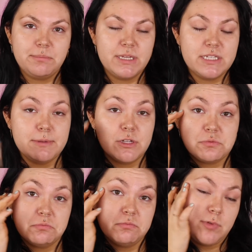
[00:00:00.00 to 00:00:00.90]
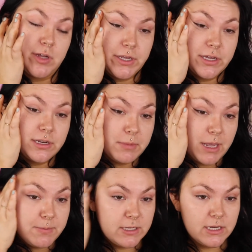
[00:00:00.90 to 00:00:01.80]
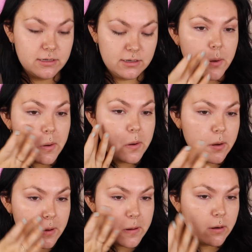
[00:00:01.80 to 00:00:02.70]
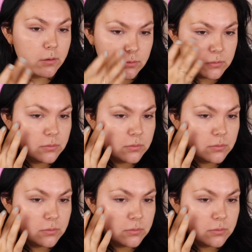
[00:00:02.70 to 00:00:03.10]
it smells really good in my opinion. Ooh.